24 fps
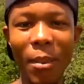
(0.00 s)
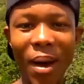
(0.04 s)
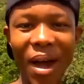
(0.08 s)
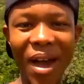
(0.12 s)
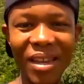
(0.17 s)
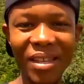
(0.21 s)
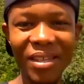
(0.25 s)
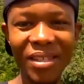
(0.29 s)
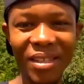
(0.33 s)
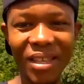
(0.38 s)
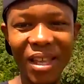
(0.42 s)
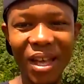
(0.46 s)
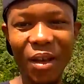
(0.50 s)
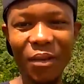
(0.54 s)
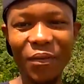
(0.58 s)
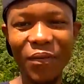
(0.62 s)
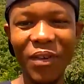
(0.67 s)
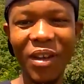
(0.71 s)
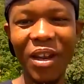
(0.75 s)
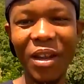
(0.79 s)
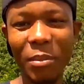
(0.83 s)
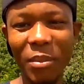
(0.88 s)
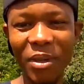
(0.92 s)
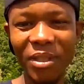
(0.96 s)
my
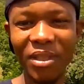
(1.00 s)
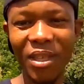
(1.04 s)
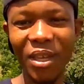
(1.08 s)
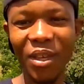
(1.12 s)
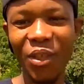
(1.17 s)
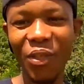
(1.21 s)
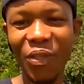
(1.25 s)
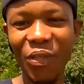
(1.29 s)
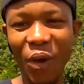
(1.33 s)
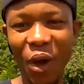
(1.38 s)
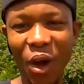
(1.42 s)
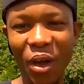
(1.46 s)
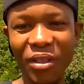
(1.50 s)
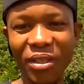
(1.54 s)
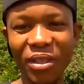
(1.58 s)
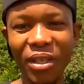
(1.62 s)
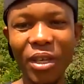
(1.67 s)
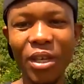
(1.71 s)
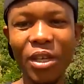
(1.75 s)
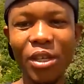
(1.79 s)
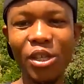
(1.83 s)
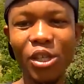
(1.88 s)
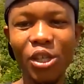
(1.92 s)
self-limiting thoughts